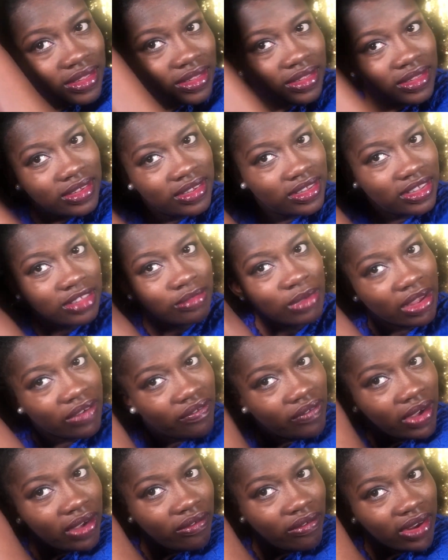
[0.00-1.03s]
this is my
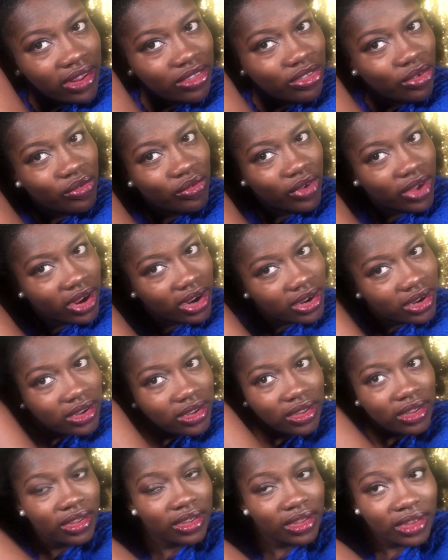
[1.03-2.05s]
favorite so far.
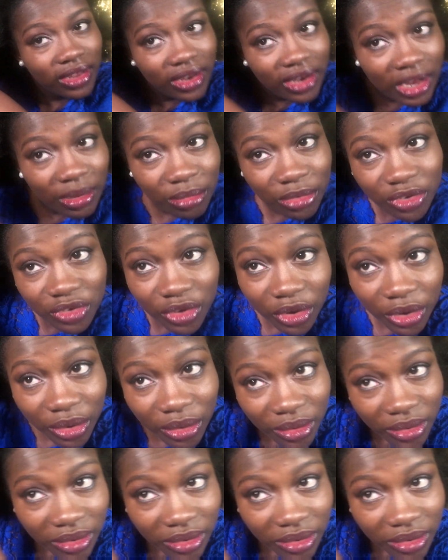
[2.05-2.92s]
Let me show you.